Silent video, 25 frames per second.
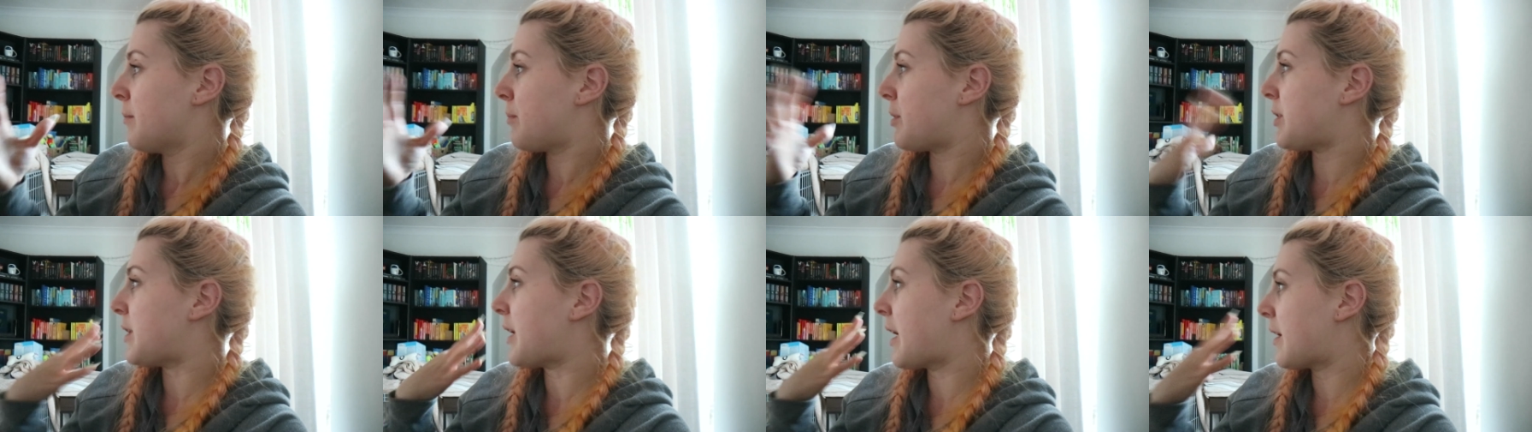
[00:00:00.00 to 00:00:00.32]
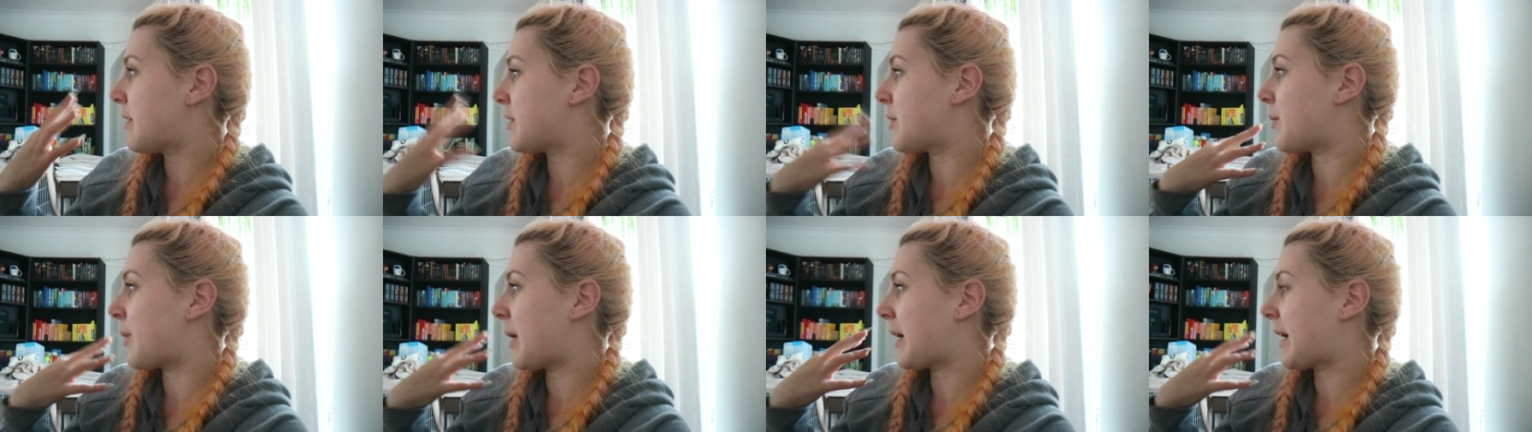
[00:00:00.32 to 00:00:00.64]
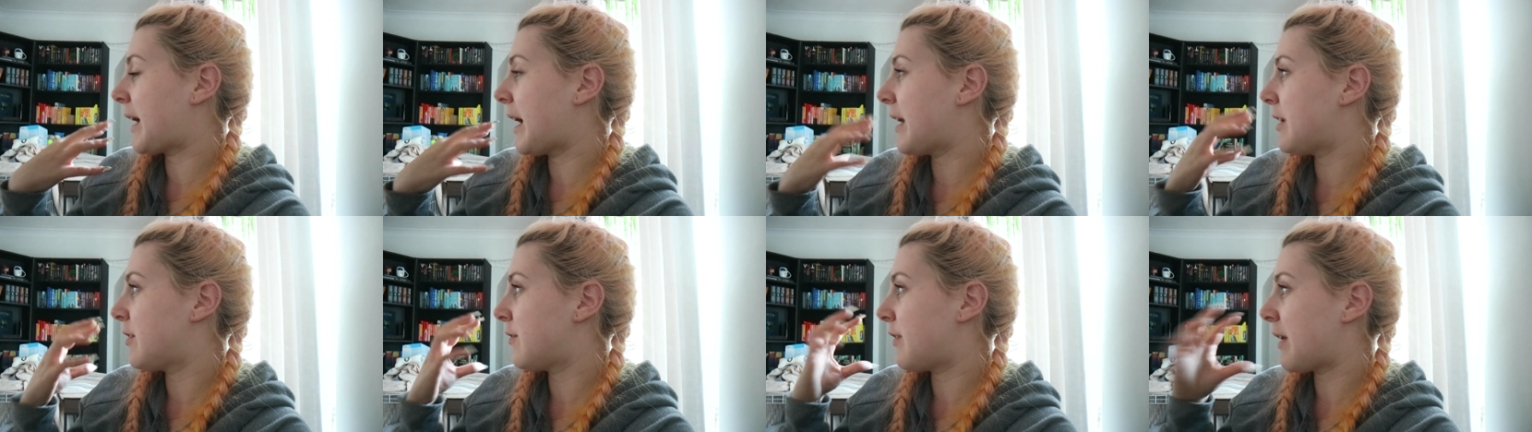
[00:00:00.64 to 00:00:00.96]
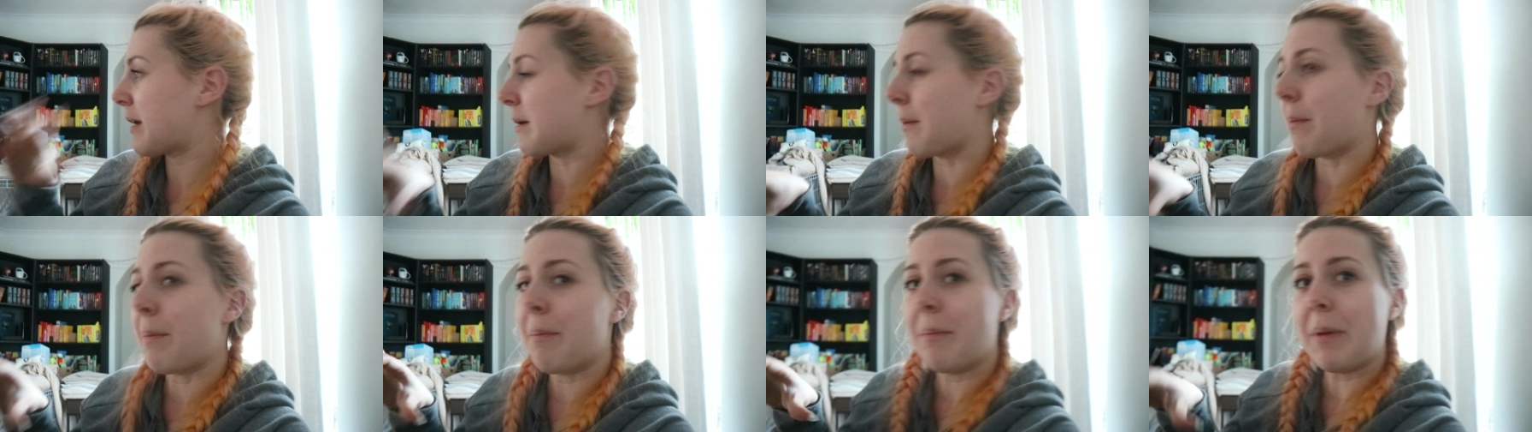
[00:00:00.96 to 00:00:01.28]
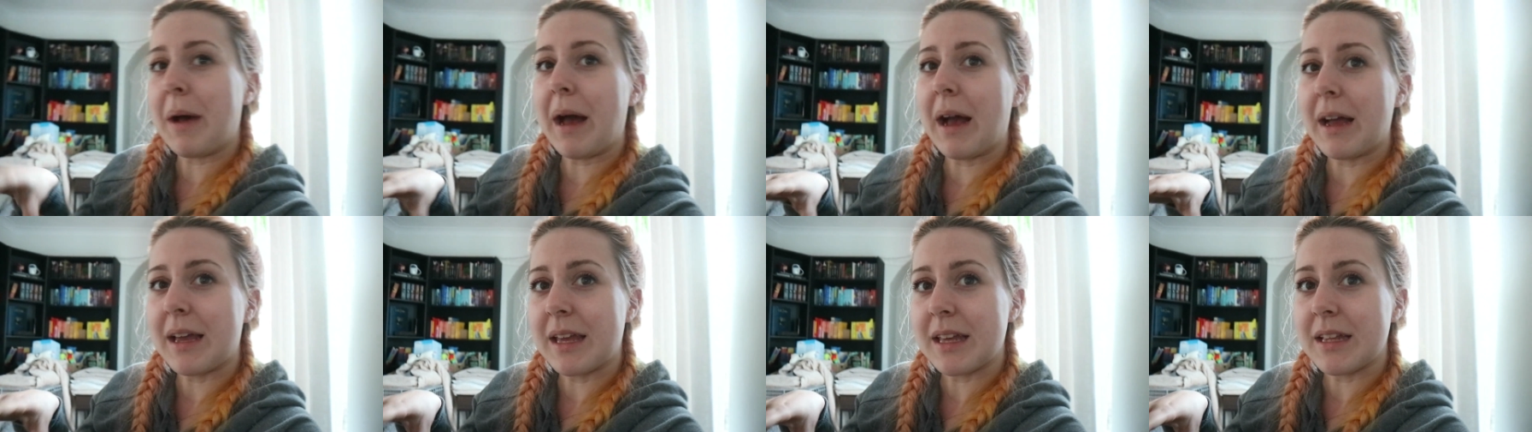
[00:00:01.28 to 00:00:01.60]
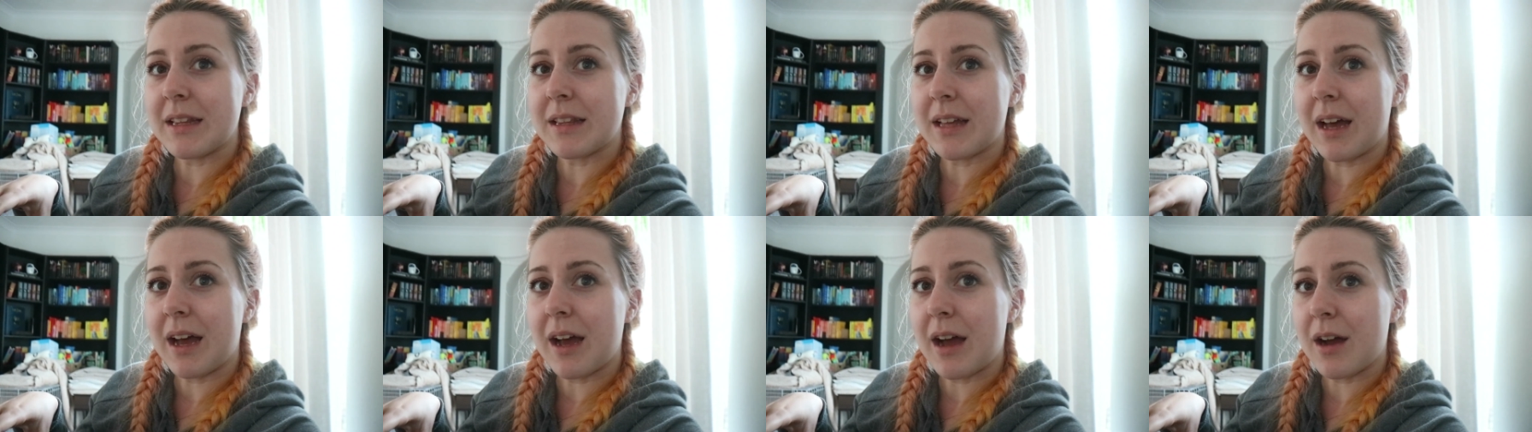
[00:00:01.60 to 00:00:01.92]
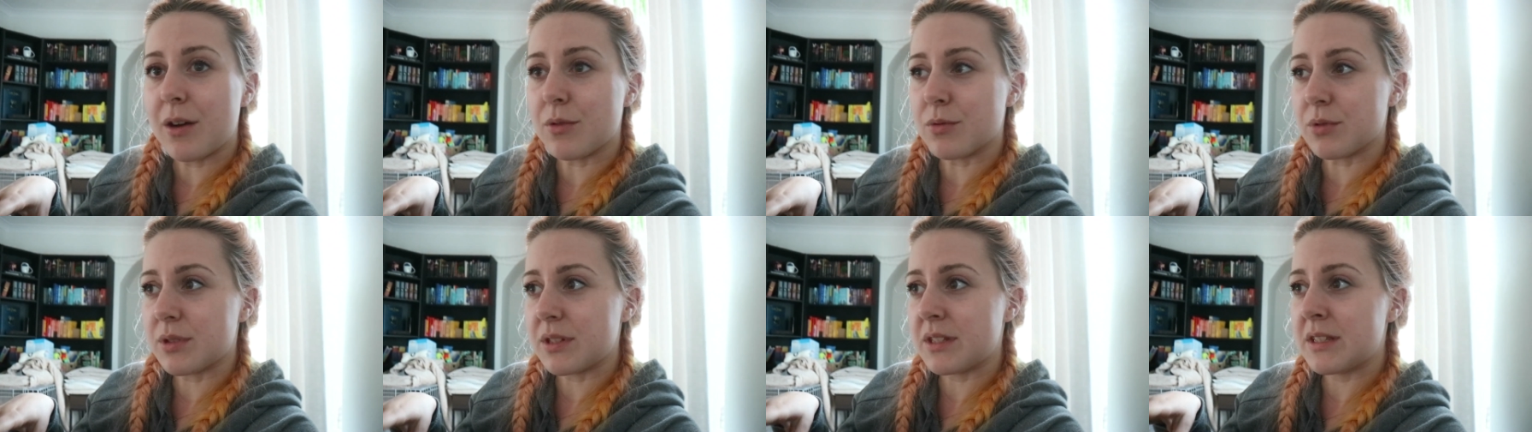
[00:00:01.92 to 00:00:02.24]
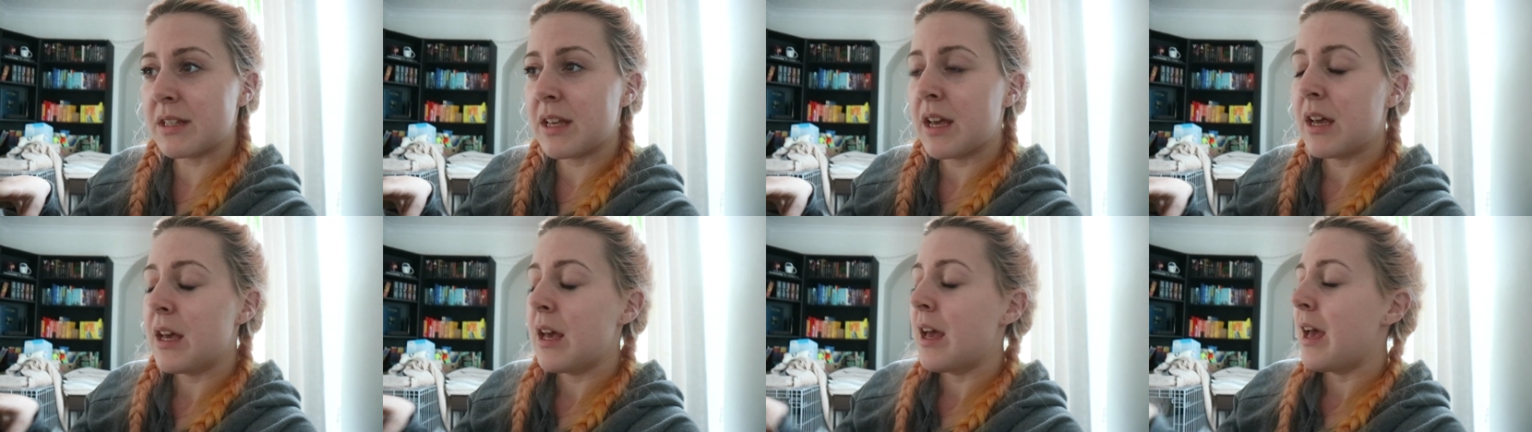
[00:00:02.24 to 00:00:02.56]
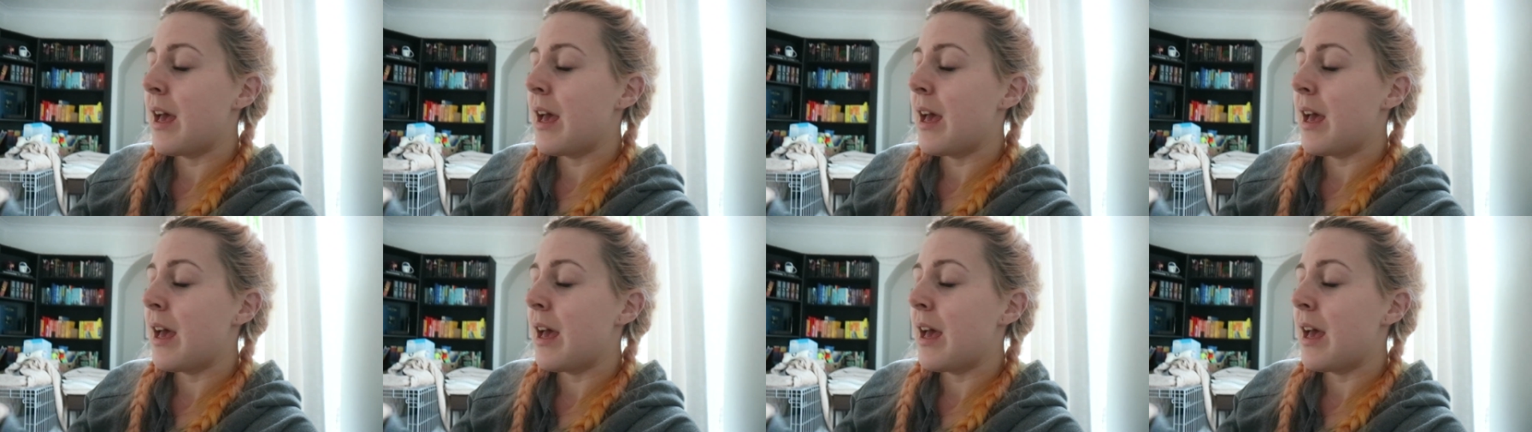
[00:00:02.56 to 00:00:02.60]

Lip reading: But now that we're kind of like back in the house,